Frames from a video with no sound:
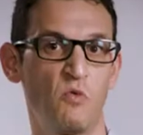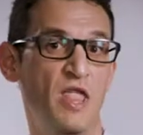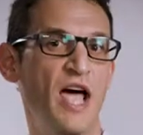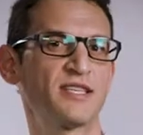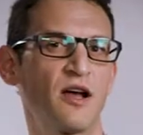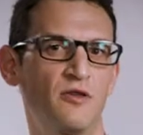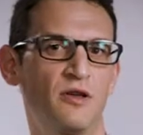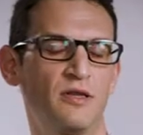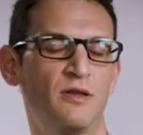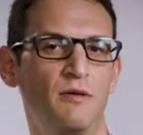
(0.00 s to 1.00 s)
When I
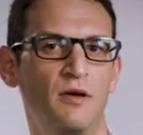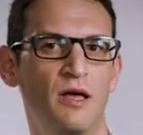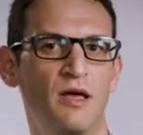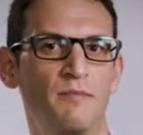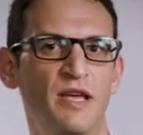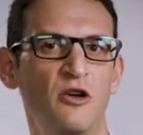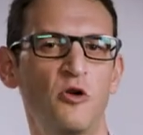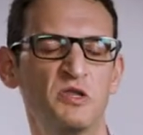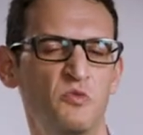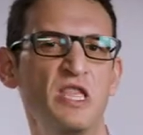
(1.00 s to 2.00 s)
started uh, being an
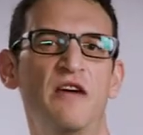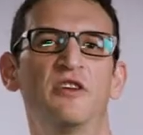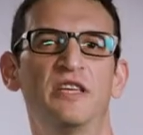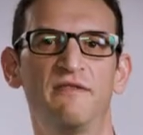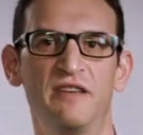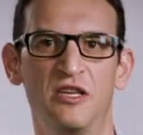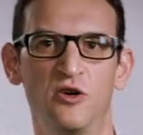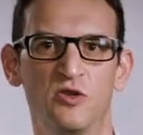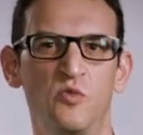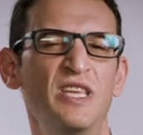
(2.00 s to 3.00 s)
economist, we never did
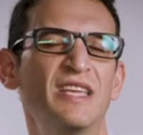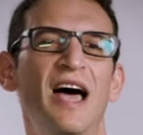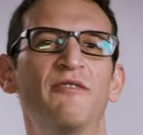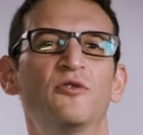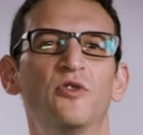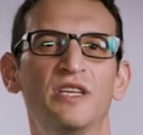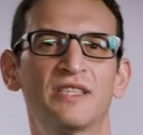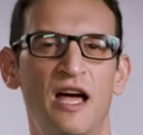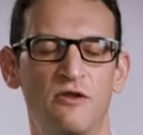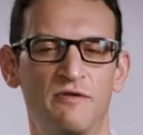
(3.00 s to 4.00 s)
videos. We didn't have to do this
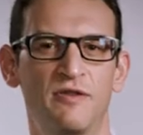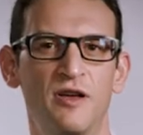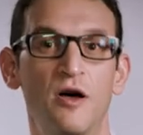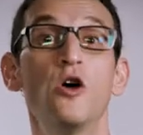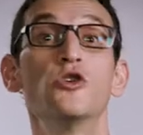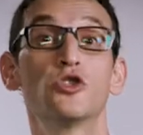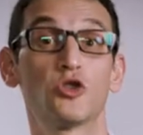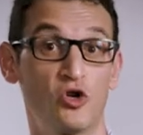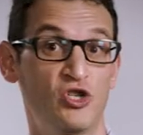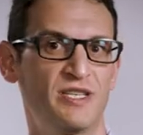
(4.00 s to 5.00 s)
kind of
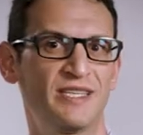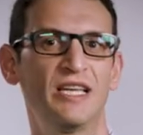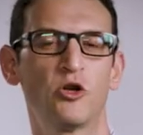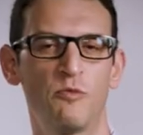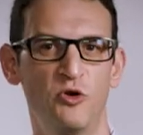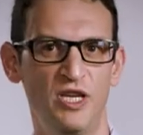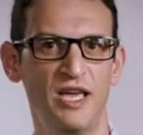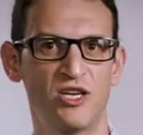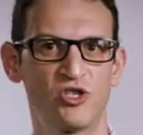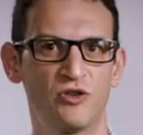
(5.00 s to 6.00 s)
social skill
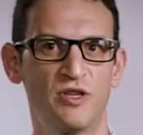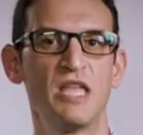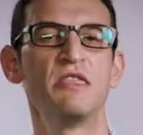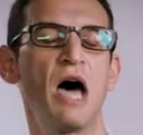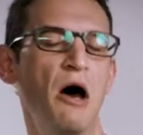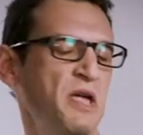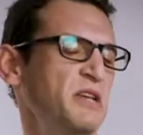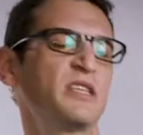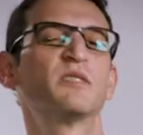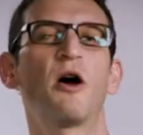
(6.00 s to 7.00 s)
communication.
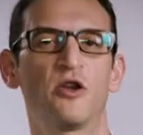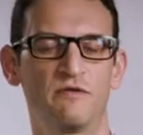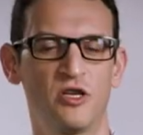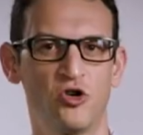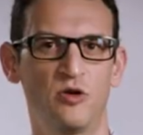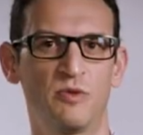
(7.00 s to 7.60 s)
Nowadays, it's part of the job.